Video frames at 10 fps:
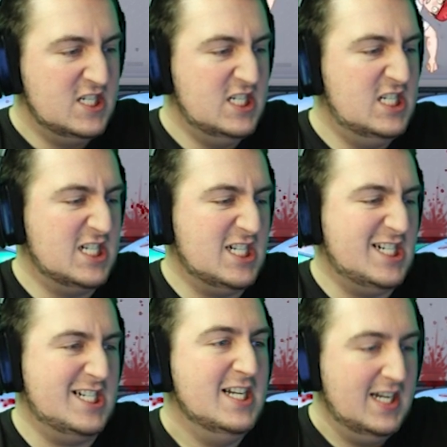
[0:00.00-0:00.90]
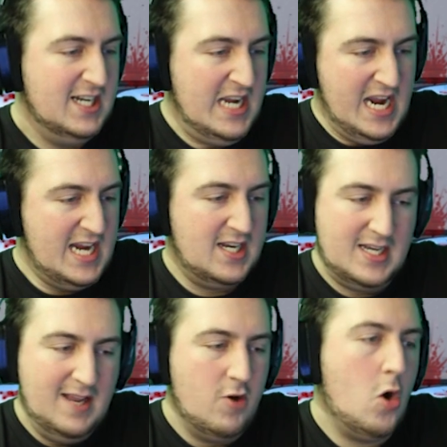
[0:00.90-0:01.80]
Yeah! He
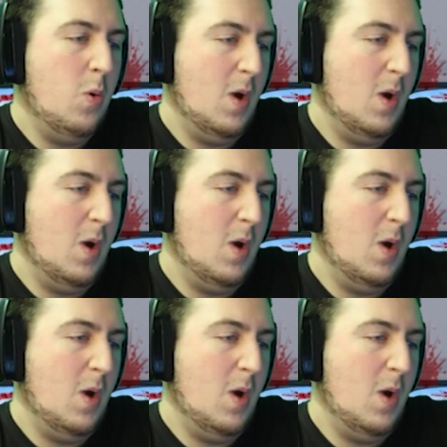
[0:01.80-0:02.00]
doesn't even know